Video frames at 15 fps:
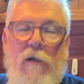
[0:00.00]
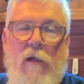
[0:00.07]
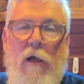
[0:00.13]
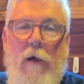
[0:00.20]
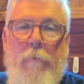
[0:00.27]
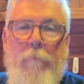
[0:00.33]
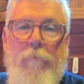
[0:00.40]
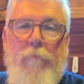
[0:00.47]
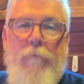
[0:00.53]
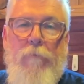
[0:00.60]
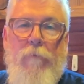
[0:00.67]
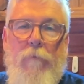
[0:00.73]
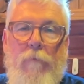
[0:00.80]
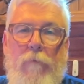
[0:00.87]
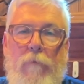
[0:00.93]

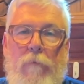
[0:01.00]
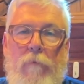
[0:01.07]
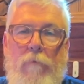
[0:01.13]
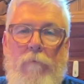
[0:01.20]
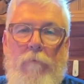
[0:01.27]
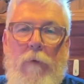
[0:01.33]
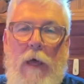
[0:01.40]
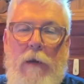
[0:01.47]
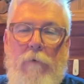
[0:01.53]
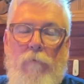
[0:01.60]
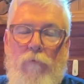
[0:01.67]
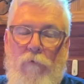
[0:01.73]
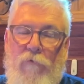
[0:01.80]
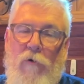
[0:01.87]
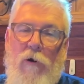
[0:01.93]
And
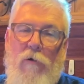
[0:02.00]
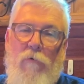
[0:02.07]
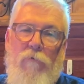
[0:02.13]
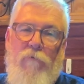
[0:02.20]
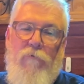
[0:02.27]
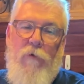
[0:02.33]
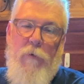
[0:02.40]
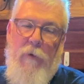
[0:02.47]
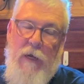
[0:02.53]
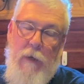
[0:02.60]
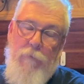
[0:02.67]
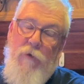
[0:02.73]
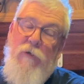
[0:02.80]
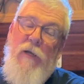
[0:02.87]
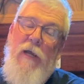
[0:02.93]
to pick up
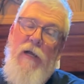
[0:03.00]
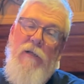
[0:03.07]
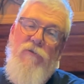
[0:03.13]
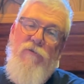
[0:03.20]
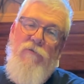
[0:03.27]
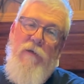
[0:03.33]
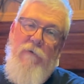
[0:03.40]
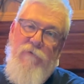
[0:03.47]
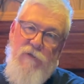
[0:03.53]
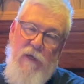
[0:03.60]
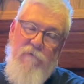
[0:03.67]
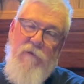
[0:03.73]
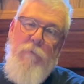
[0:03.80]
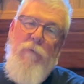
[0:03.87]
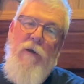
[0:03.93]
their tickets, have a
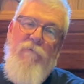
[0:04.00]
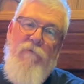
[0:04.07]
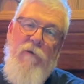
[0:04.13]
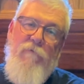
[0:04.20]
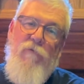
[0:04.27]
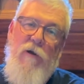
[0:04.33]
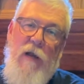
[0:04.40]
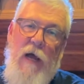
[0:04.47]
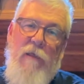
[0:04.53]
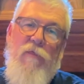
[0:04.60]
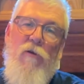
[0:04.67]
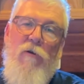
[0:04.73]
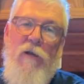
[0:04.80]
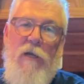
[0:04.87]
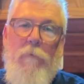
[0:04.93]
safety briefing for
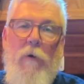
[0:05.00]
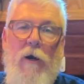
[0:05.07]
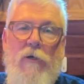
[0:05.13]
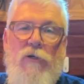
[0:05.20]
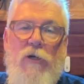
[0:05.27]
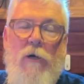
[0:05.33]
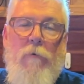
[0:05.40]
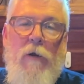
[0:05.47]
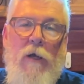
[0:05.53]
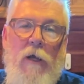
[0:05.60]
9:30 departure.